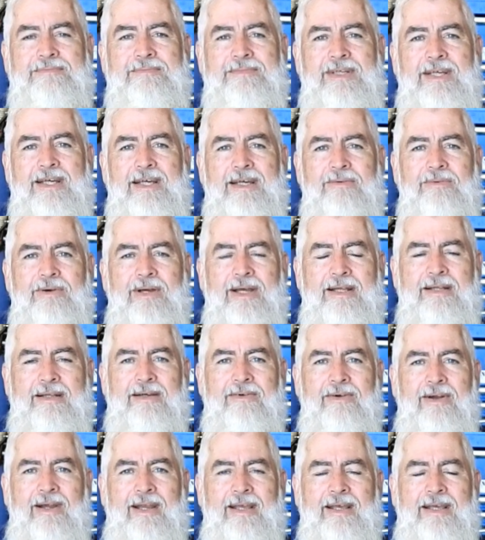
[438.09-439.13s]
Yeah, we had the
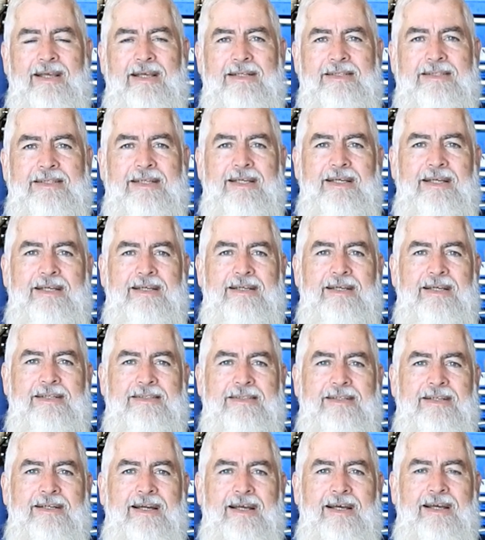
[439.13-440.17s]
grandkids here
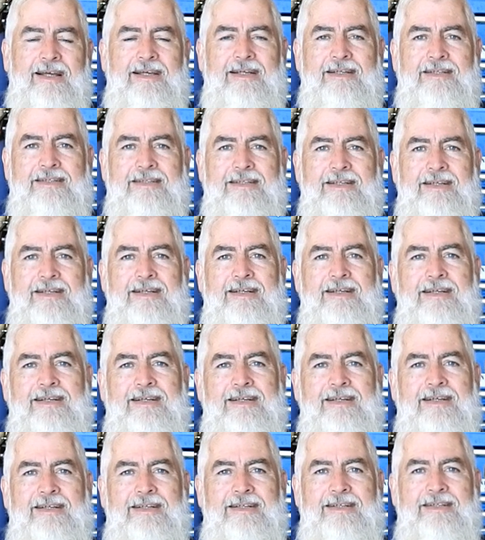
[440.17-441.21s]
yesterday,
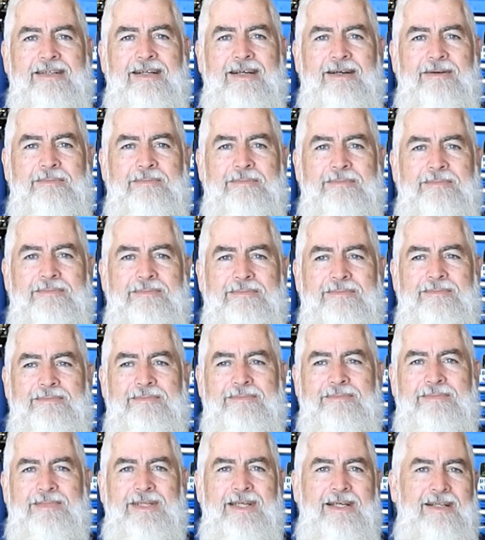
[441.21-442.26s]
and
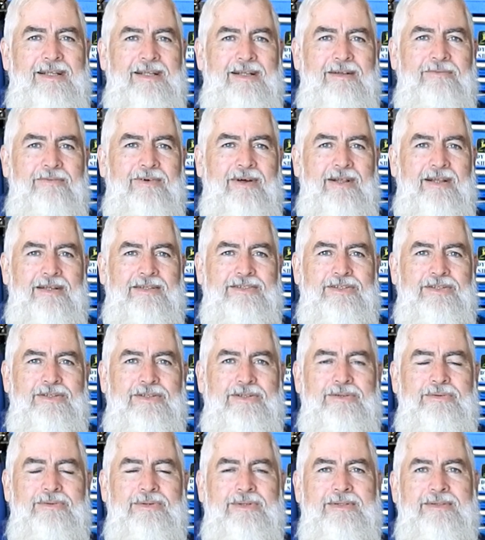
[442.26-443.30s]
yeah, little fella 2
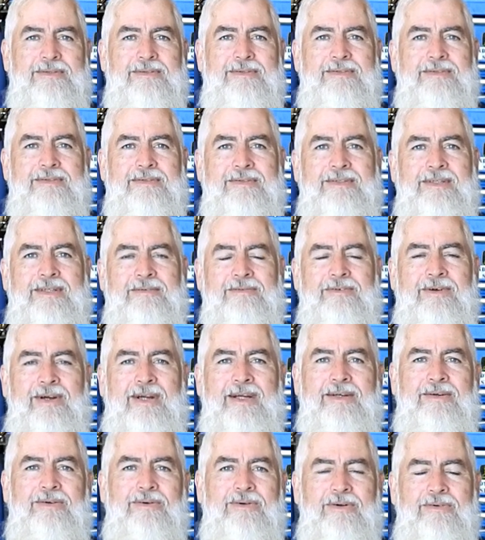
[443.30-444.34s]
and
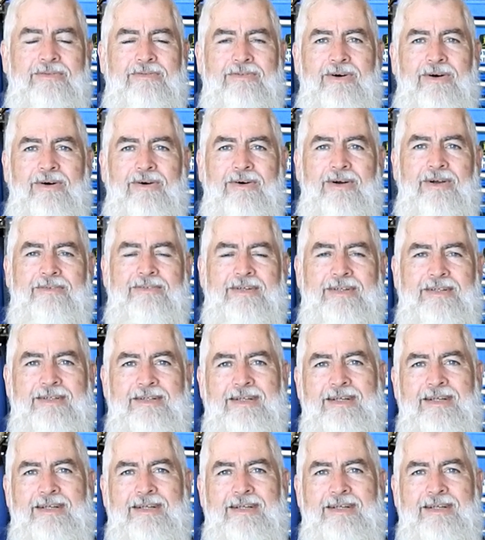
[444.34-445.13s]
granddaughter 5,